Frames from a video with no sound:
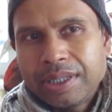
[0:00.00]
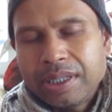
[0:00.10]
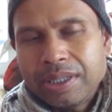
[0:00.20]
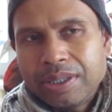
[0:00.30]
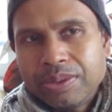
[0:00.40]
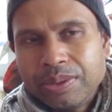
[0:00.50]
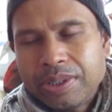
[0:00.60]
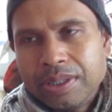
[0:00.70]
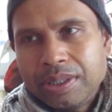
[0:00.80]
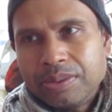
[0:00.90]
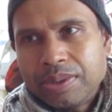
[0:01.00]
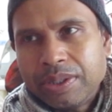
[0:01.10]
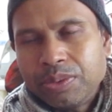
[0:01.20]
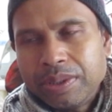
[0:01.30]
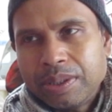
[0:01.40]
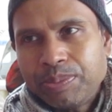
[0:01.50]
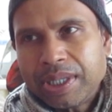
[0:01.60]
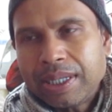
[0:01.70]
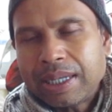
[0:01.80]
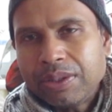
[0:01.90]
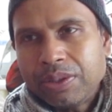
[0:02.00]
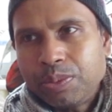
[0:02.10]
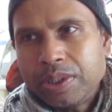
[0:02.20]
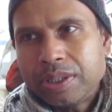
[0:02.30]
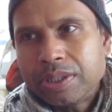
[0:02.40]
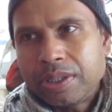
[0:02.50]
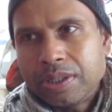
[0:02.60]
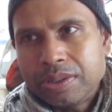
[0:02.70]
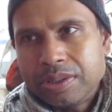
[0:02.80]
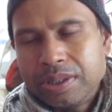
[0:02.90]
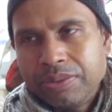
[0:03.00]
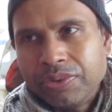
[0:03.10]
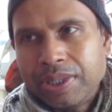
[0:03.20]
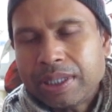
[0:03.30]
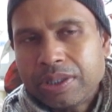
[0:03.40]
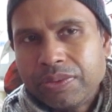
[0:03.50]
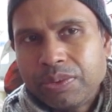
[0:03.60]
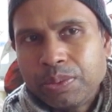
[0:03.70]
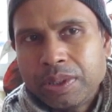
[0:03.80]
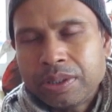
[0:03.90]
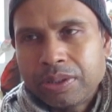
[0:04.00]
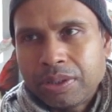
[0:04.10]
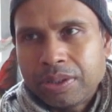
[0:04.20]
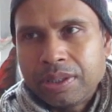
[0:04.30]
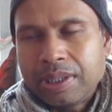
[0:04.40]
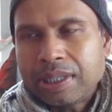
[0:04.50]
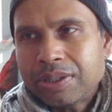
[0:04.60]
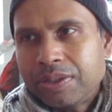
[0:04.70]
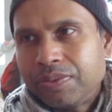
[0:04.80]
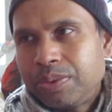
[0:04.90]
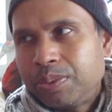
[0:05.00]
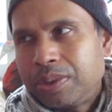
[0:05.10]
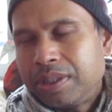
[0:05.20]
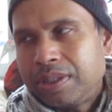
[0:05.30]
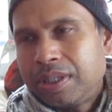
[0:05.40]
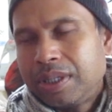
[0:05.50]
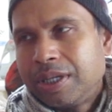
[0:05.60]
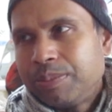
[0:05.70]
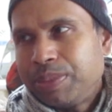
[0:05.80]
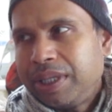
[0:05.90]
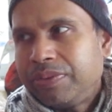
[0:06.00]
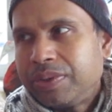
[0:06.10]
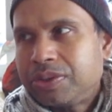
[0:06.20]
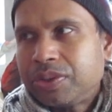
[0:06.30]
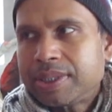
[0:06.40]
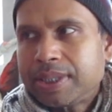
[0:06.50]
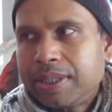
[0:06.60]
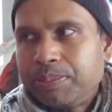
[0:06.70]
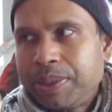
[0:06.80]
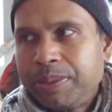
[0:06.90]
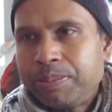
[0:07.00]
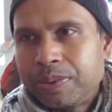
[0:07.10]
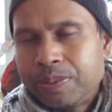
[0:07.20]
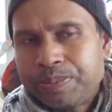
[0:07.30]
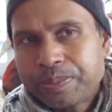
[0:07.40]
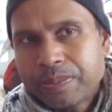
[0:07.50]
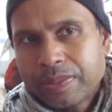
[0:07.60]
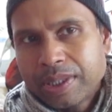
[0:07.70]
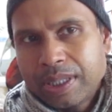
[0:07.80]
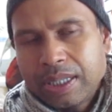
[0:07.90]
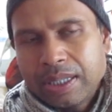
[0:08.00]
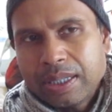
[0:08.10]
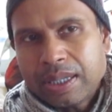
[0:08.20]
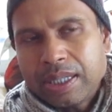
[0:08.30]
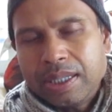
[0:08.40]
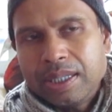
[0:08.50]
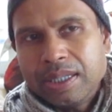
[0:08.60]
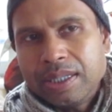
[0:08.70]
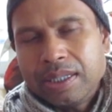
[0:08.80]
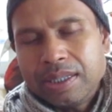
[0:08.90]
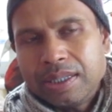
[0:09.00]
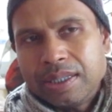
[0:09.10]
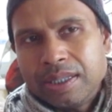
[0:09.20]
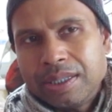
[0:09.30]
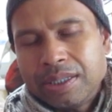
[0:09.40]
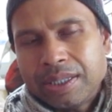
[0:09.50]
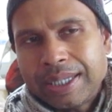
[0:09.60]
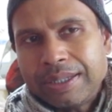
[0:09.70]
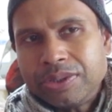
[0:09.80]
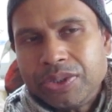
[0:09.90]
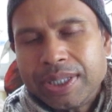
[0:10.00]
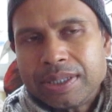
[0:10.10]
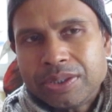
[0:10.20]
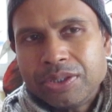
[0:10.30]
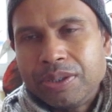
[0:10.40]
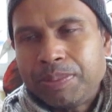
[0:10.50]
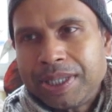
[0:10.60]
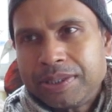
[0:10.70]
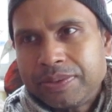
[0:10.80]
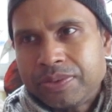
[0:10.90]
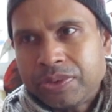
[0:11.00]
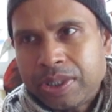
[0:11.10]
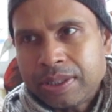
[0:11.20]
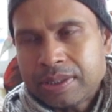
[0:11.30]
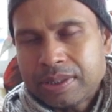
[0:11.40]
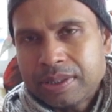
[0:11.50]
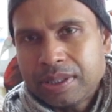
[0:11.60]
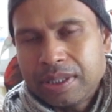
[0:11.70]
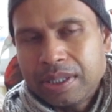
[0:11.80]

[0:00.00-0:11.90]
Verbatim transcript: Yeah, you can, the, I mean, the, lack, the word God, if you let go of the word God and let go of the word belief in trusting in people, then uh, uh, how do you get to the place of trust?